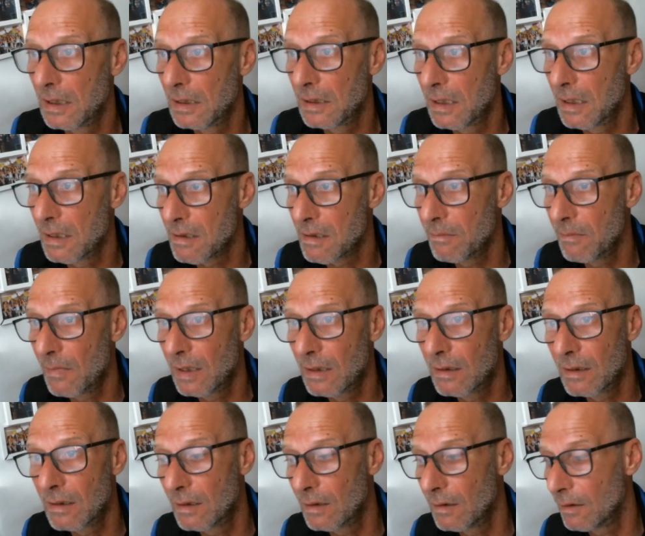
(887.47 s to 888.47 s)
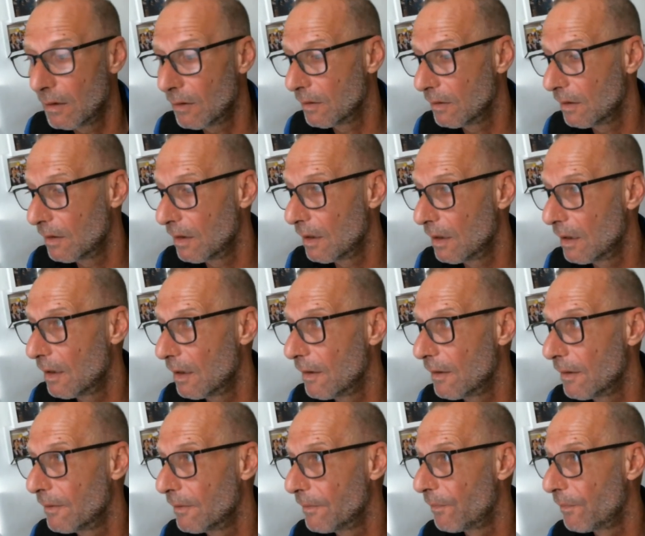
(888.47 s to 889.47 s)
doesn't matter on
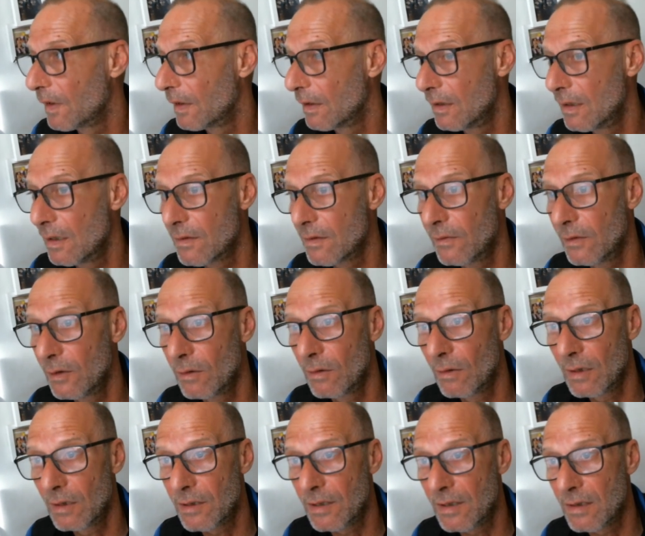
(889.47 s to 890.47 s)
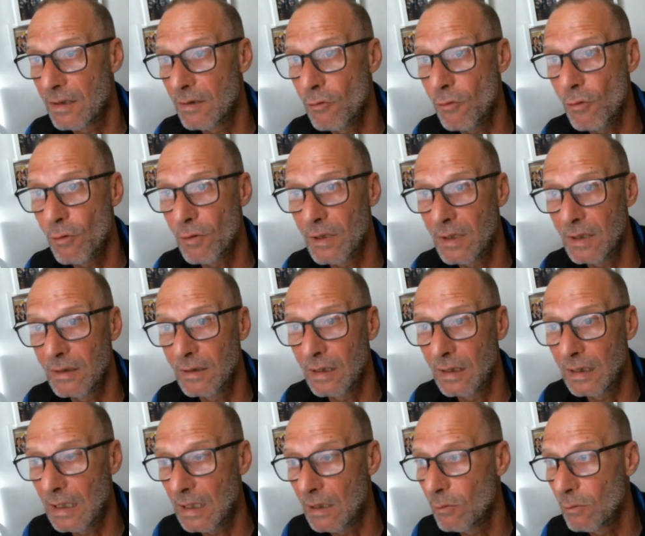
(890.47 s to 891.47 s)
this video, I just use it the
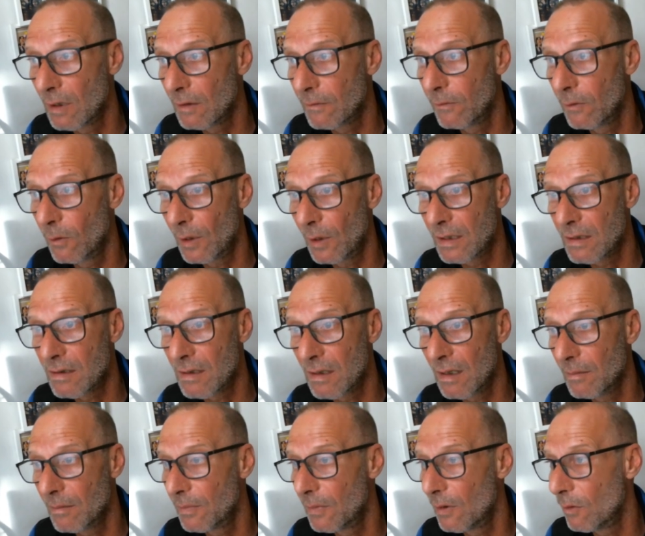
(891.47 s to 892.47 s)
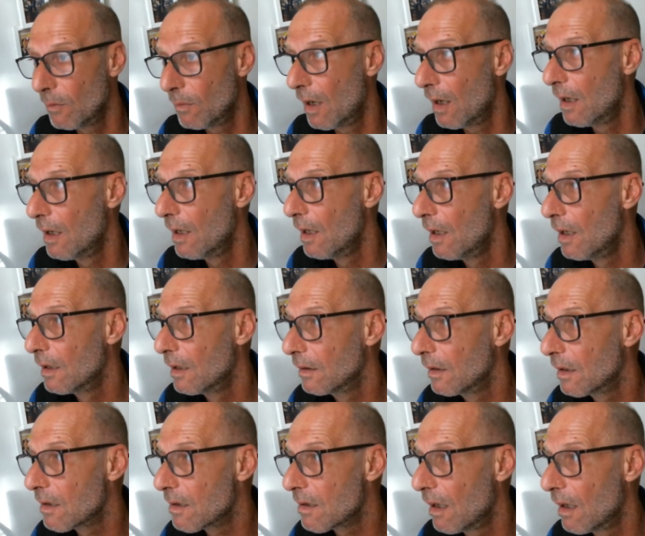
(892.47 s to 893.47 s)
Giglad for example, but
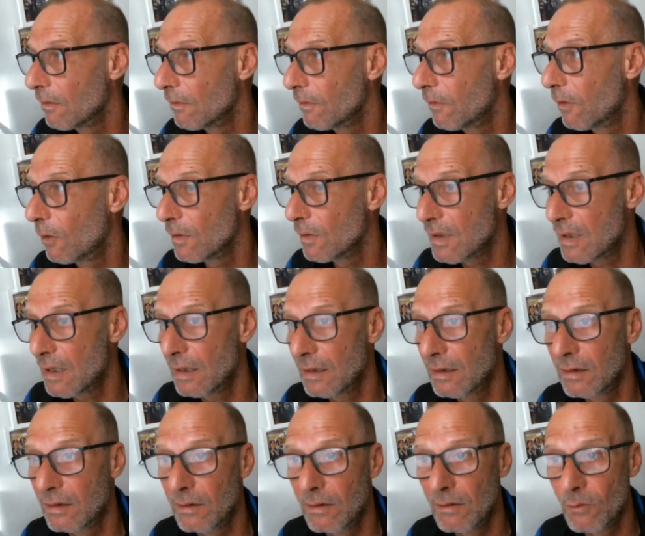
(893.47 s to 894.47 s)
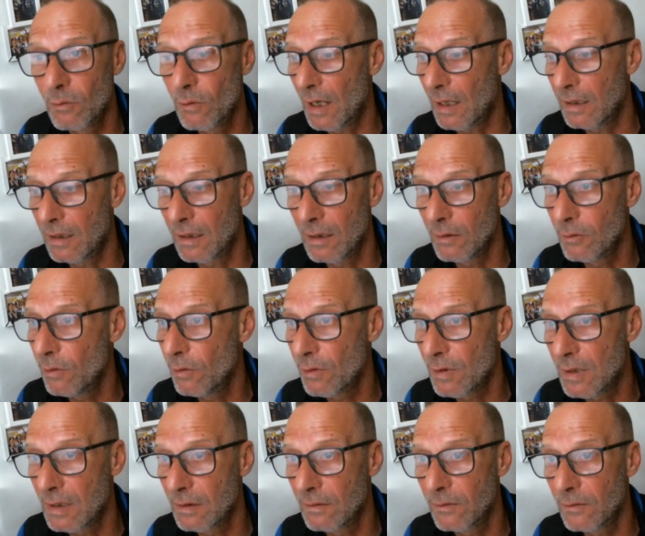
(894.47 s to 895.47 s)
the SoundFont Z, where I can
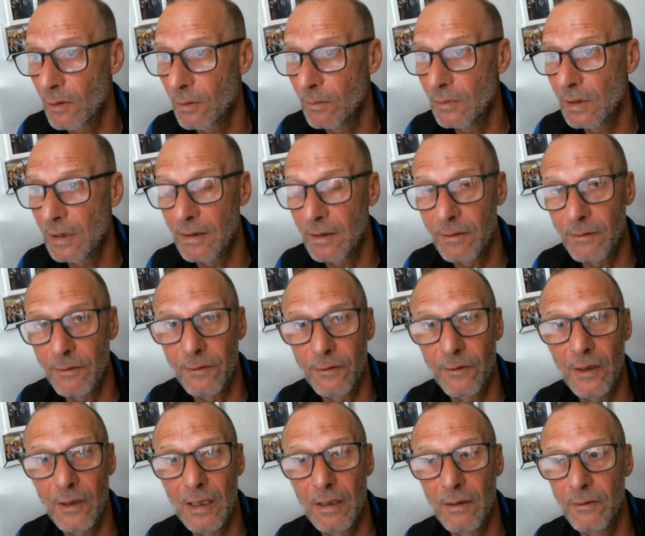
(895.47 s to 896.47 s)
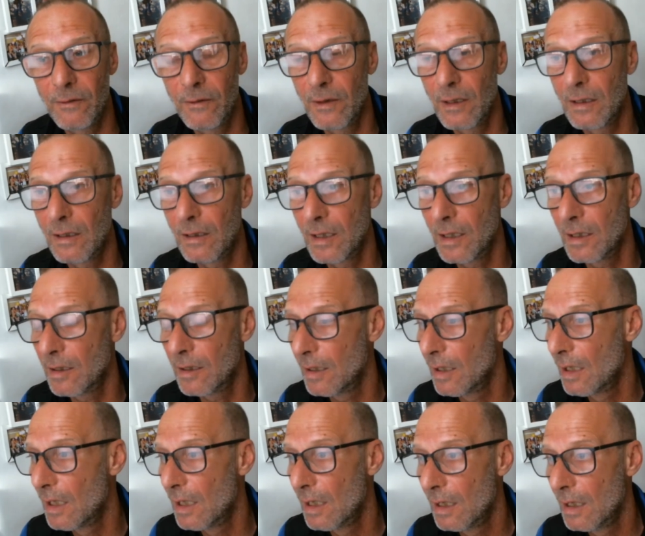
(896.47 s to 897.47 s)
use it from the very
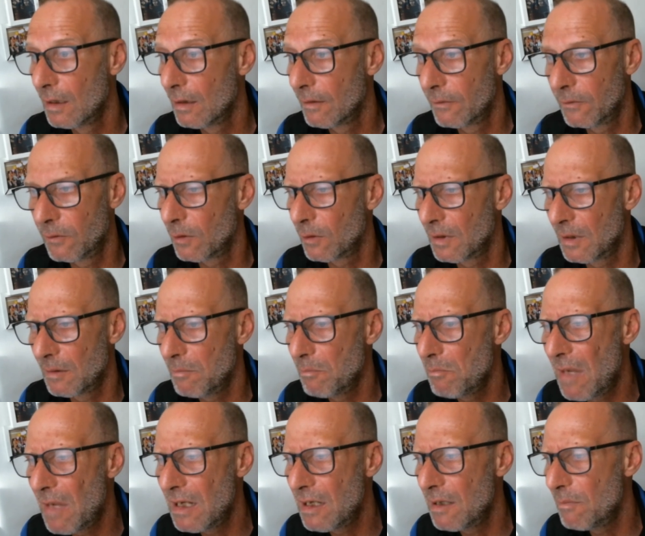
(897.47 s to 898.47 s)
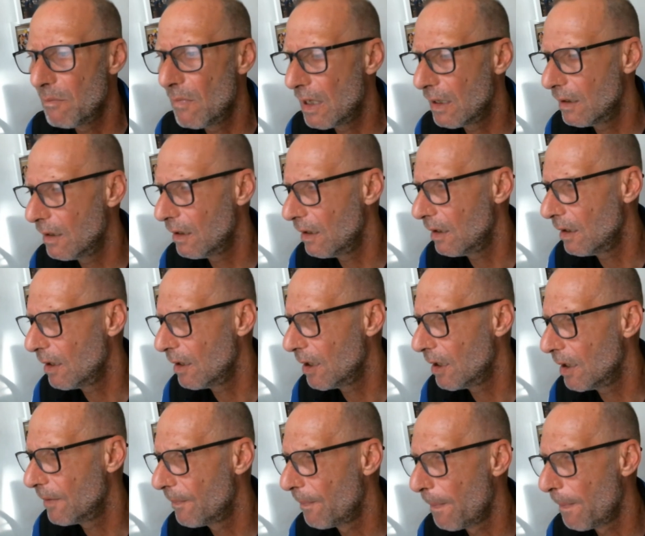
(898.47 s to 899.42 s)
for the many